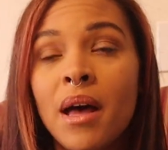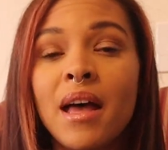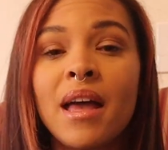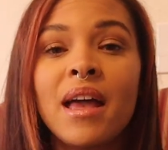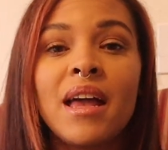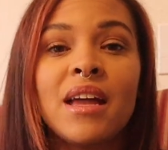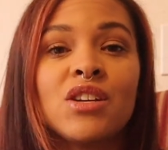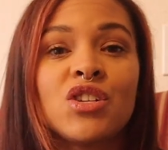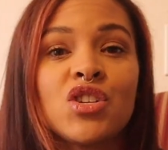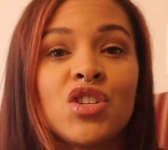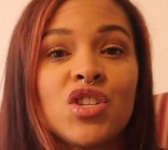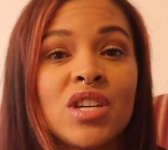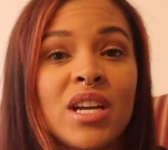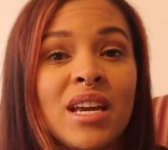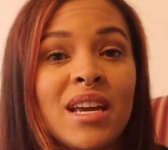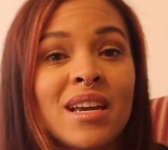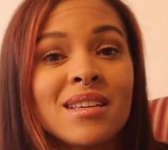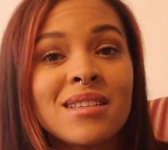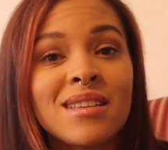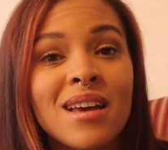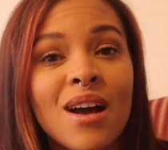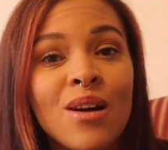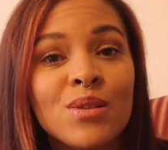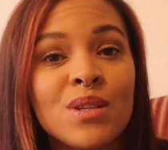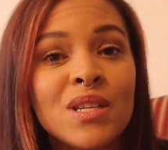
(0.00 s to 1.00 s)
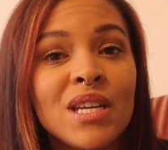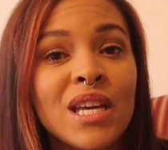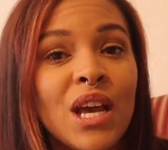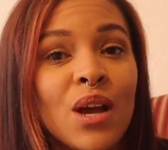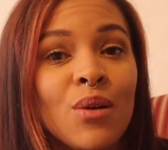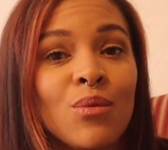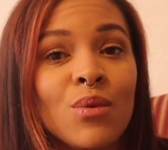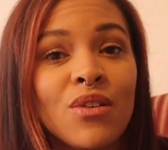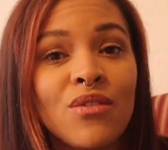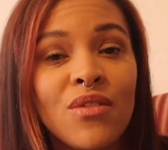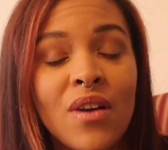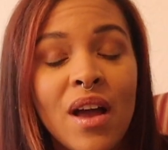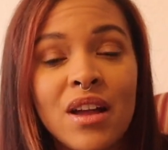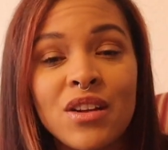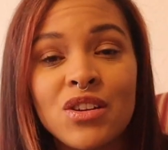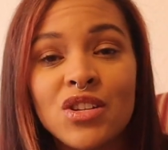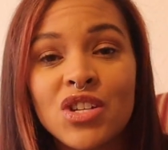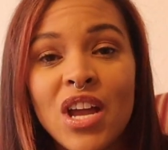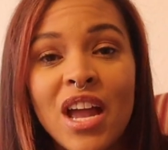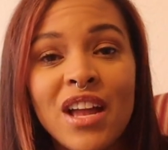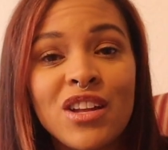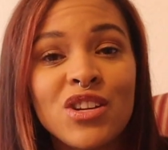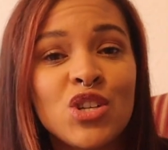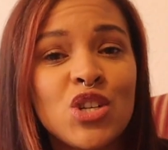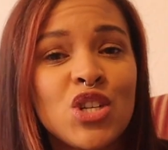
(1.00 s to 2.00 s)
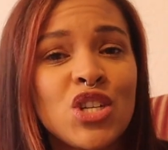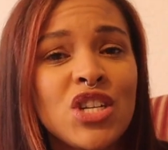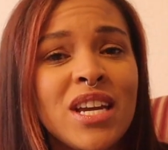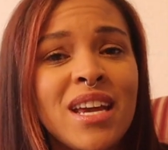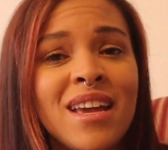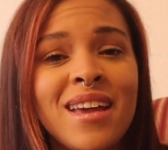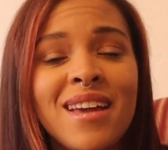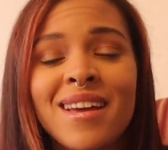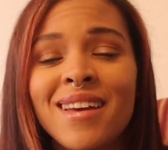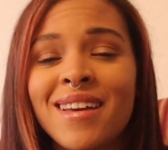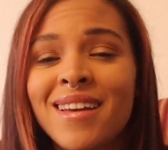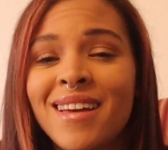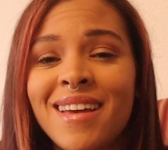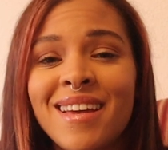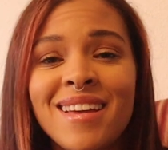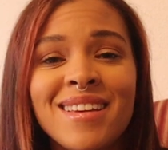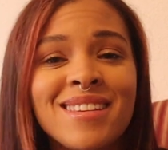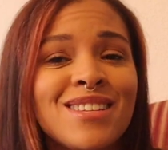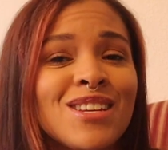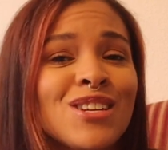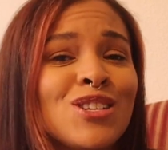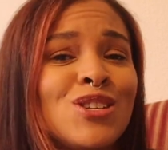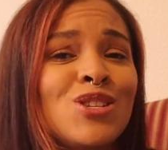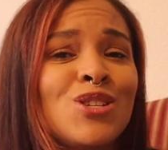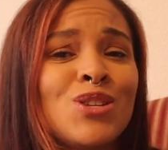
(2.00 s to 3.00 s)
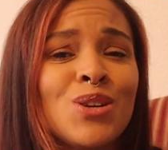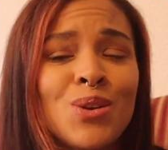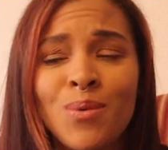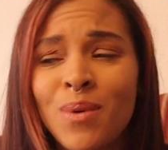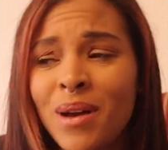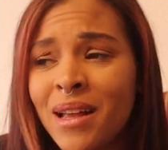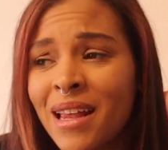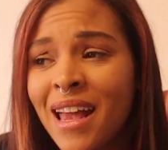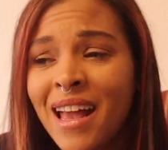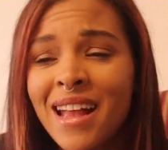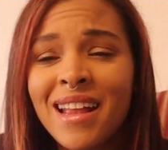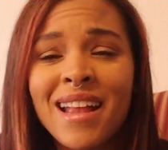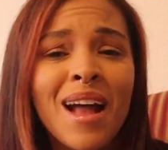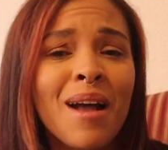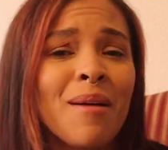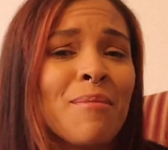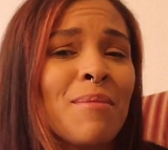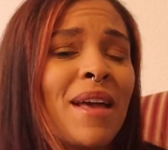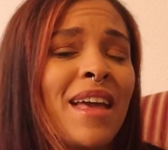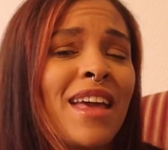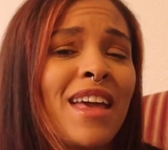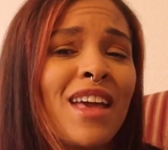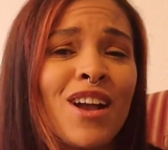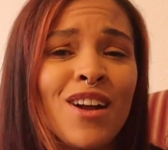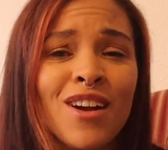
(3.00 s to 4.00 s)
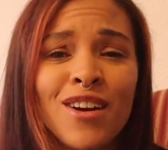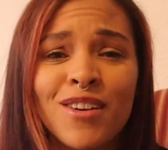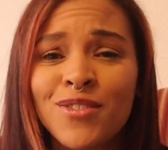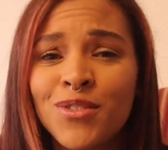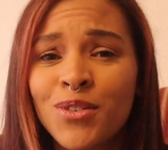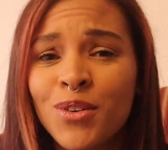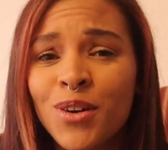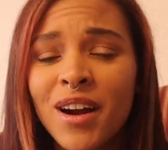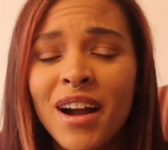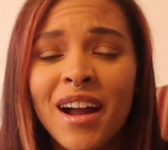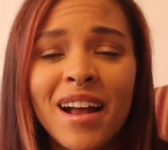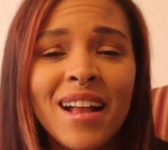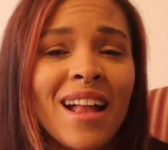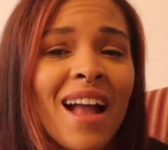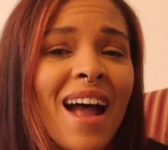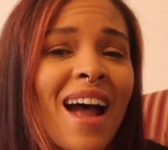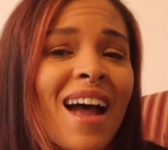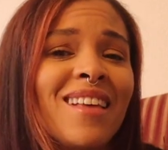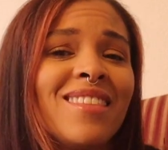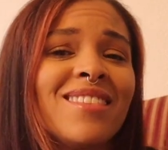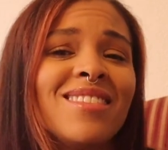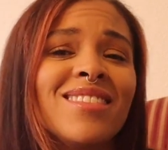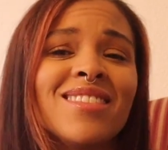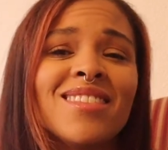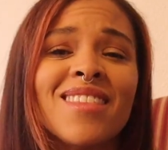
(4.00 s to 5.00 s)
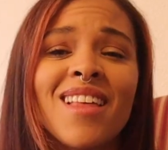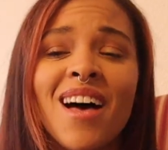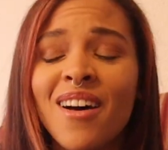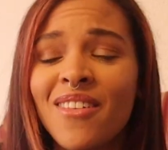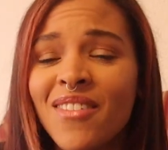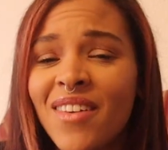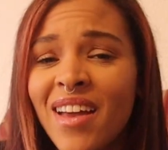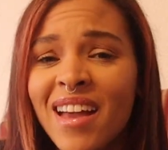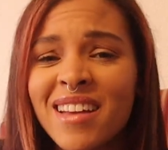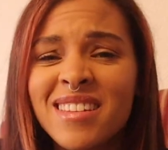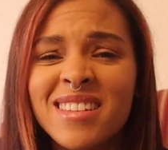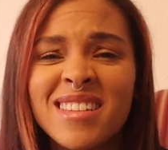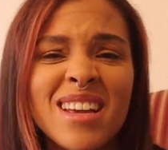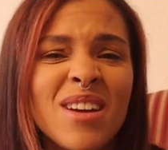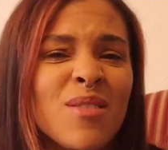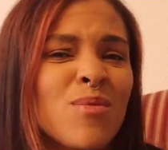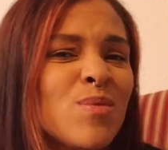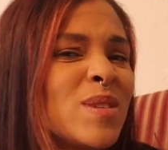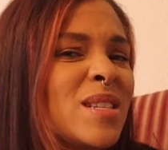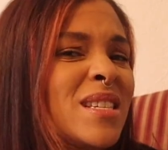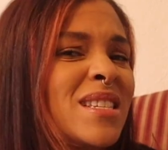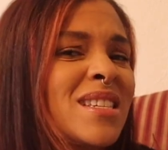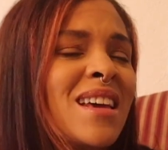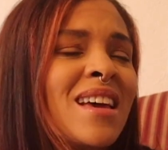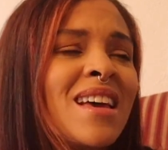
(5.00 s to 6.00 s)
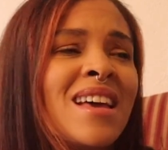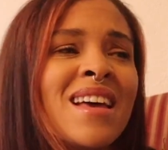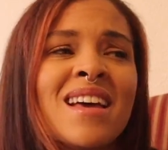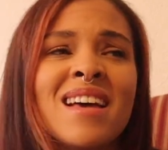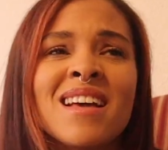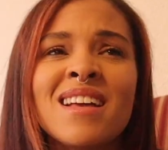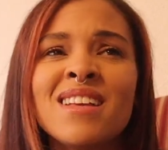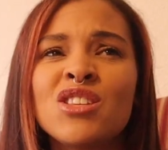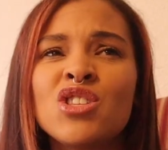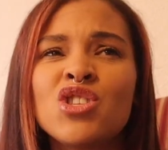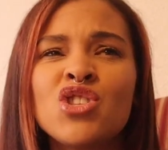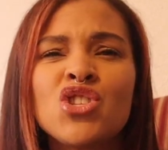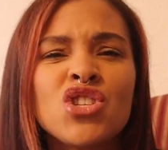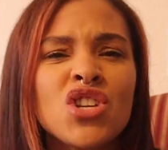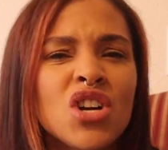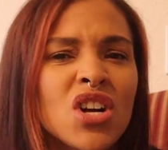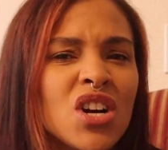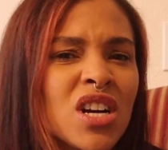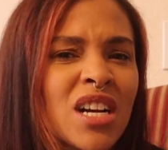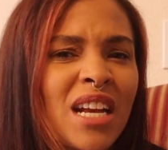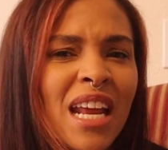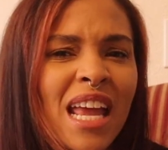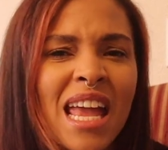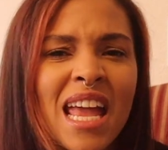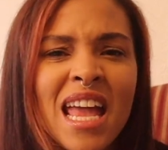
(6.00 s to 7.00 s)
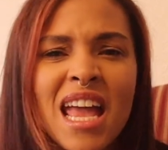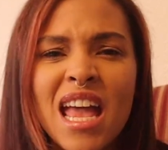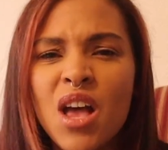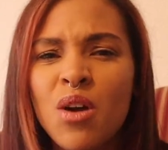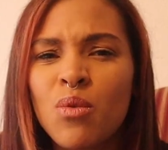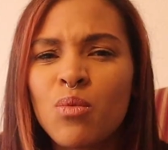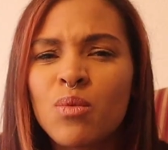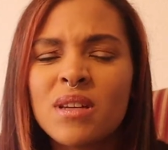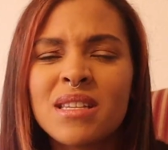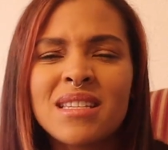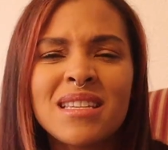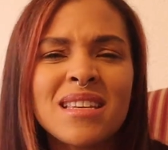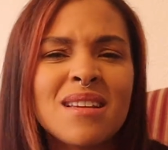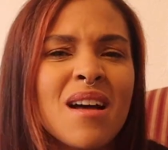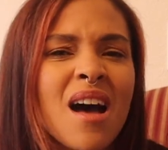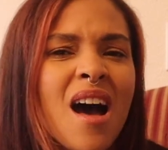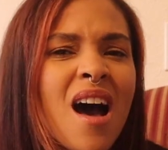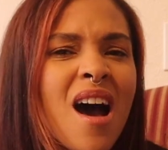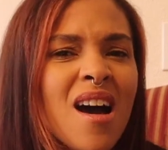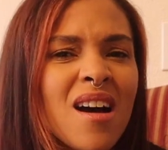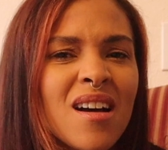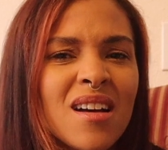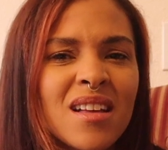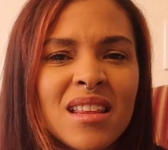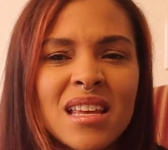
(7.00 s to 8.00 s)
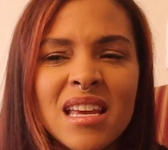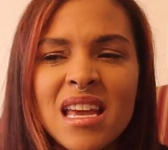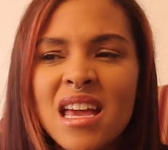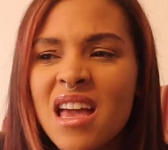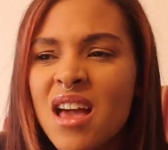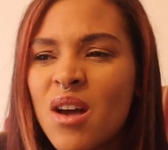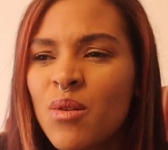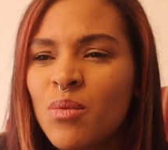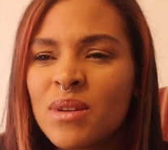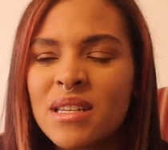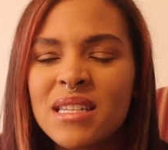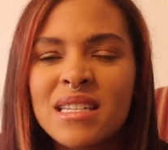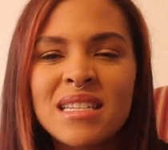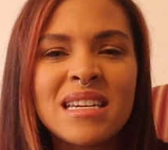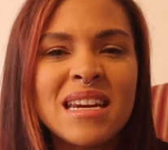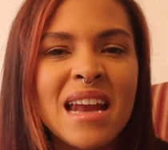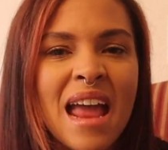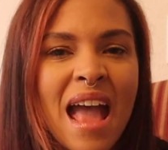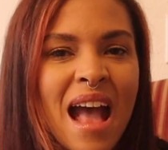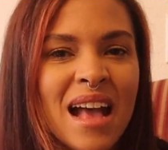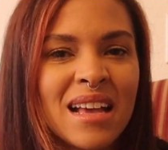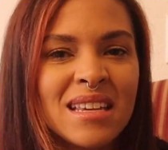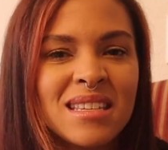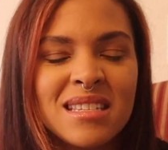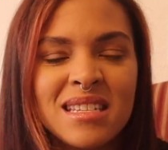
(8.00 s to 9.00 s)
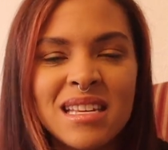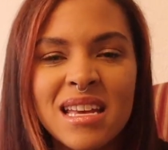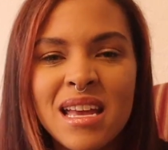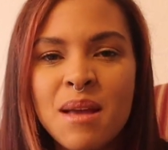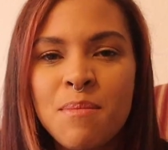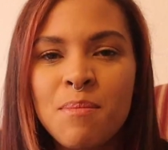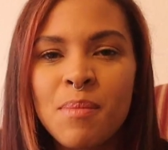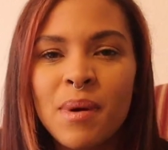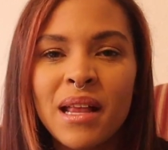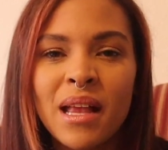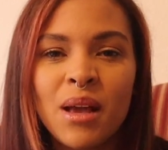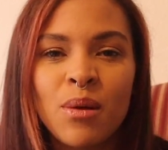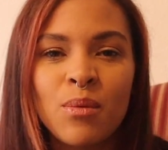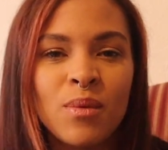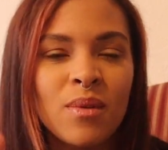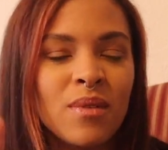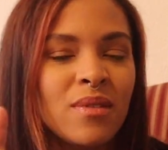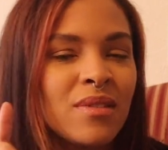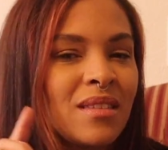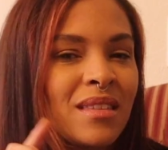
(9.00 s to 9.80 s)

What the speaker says: and she is out to get revenge, and she is doing it. I'm here for it. I love it. It was dirty. It was ugly. It was nasty, but I